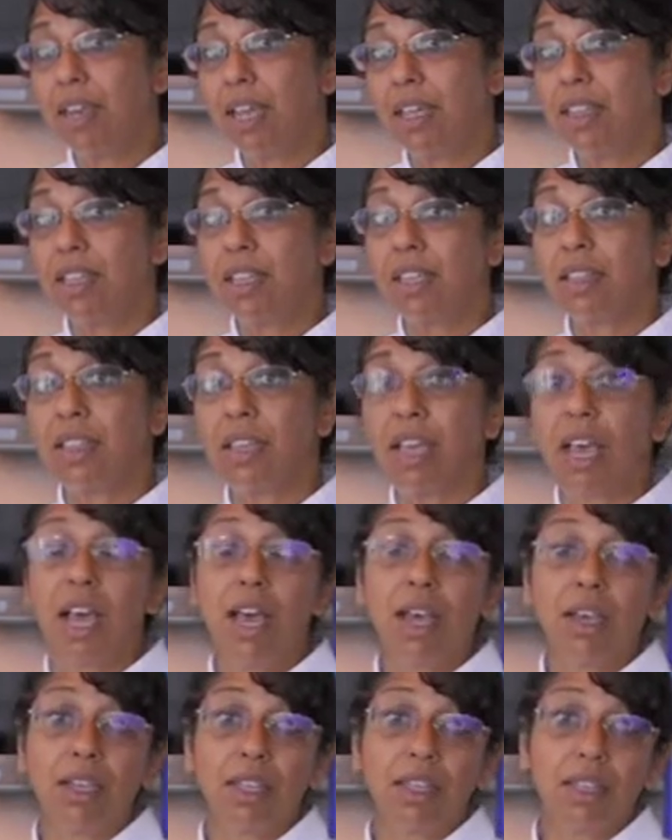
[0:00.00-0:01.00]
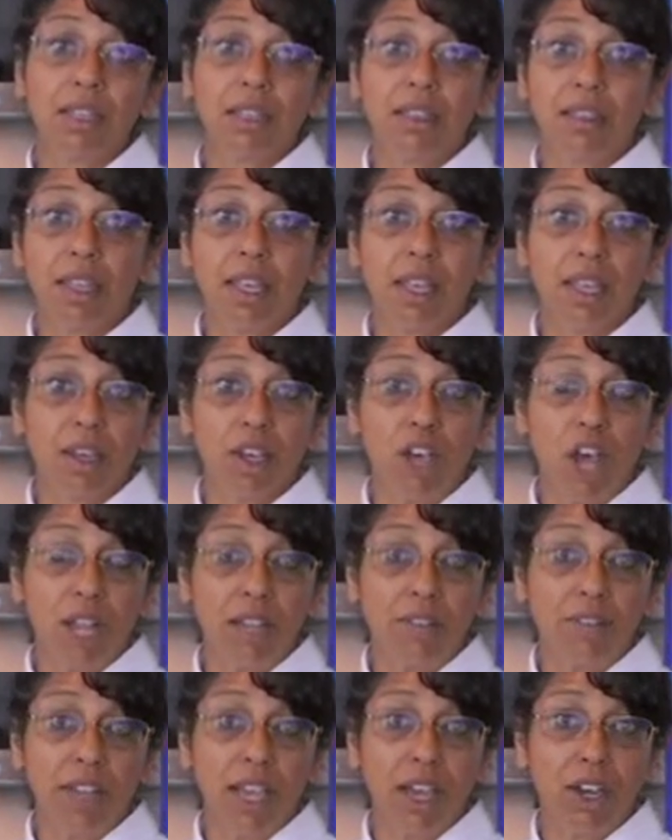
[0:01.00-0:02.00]
I think the
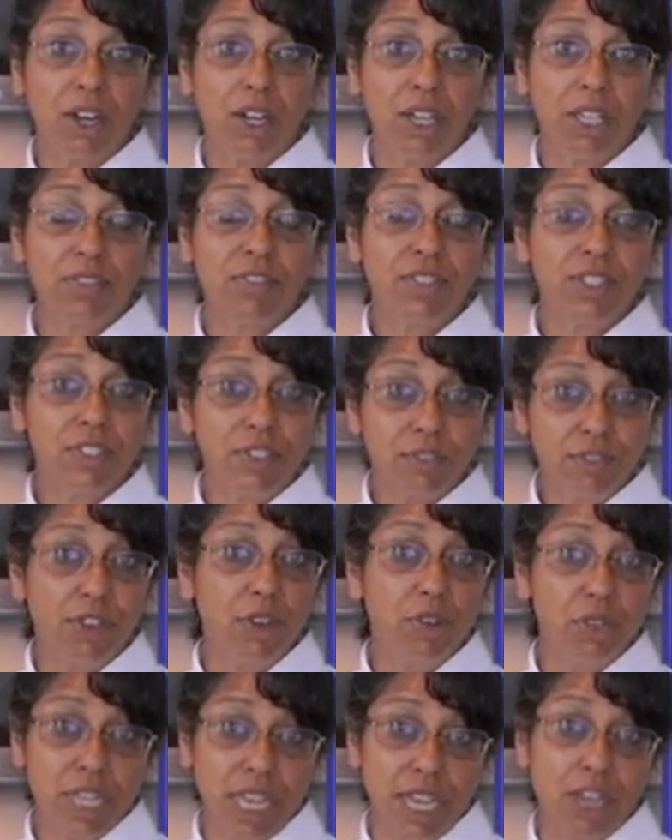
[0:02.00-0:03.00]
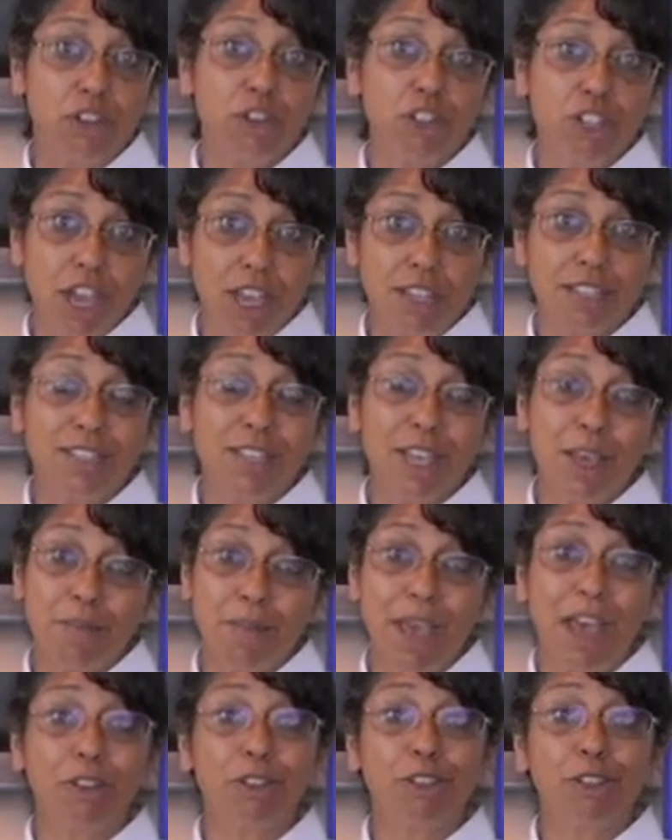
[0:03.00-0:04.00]
cauliflower faux tater tots come
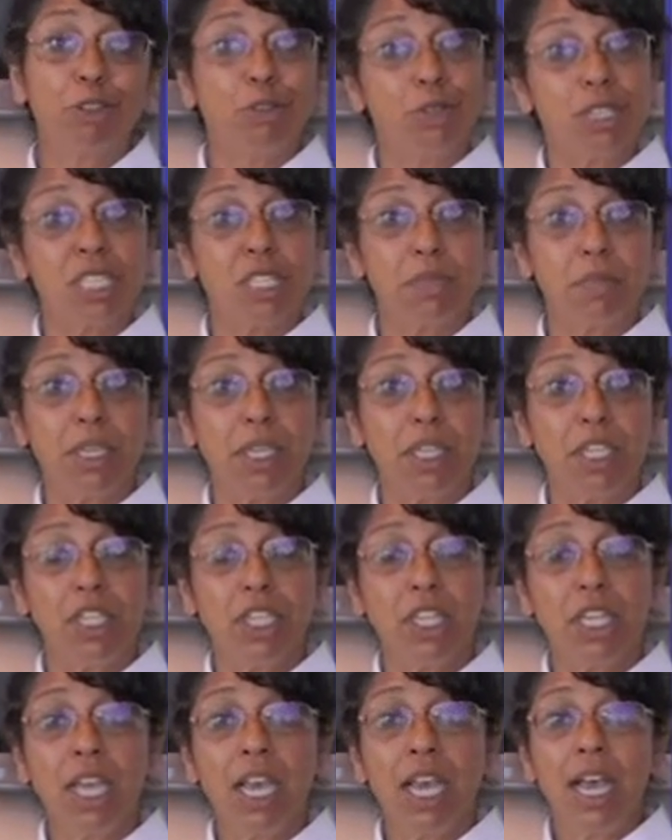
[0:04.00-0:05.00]
out crispier,